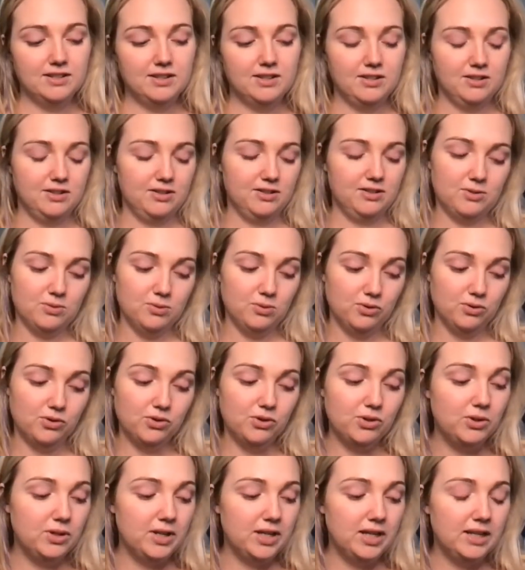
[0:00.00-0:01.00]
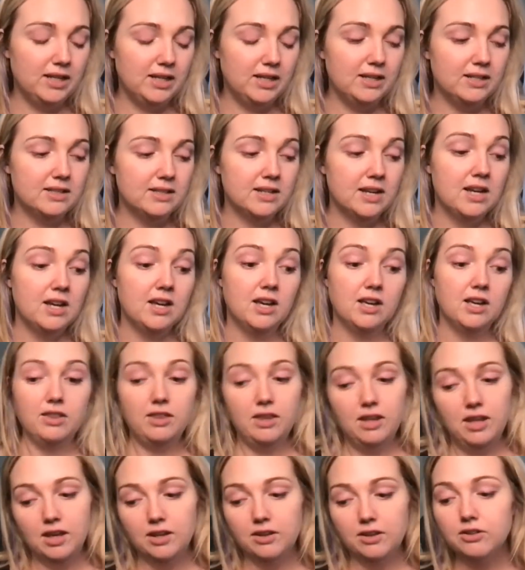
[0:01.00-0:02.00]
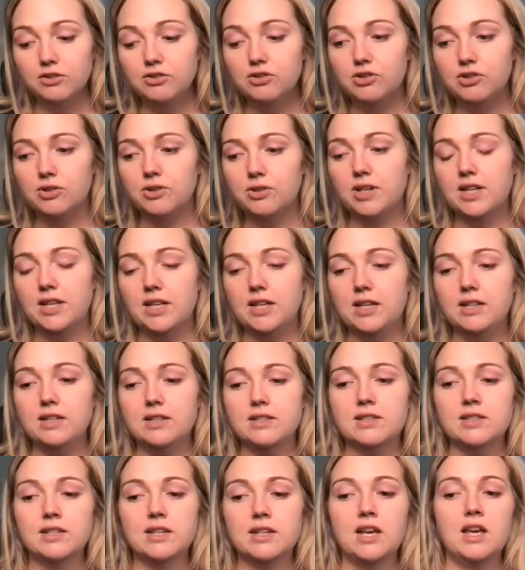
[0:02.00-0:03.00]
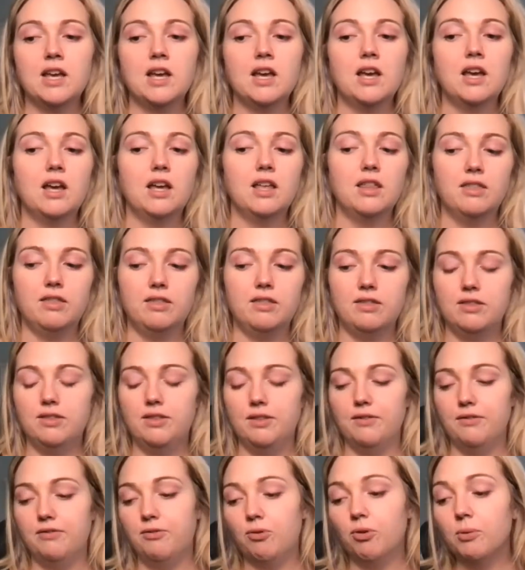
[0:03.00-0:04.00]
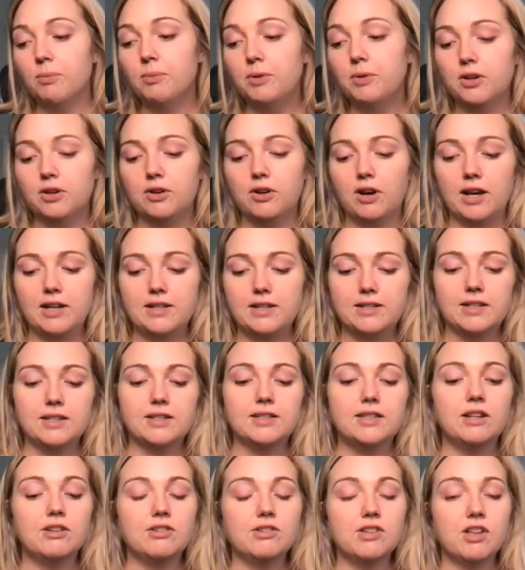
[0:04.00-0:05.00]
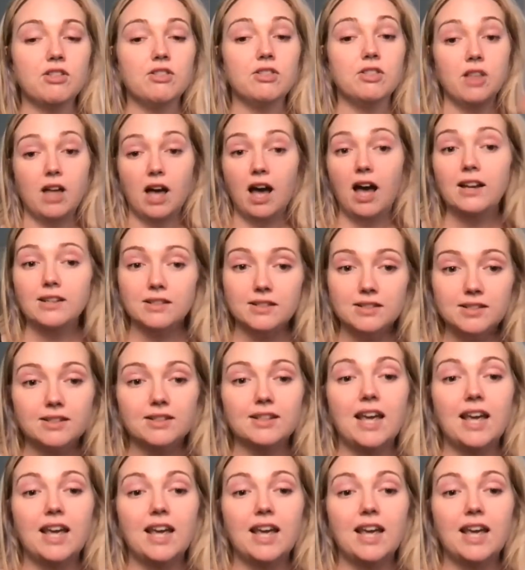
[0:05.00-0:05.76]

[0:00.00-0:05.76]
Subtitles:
The school shootings, the other shootings, the formula crisis, there's a lot.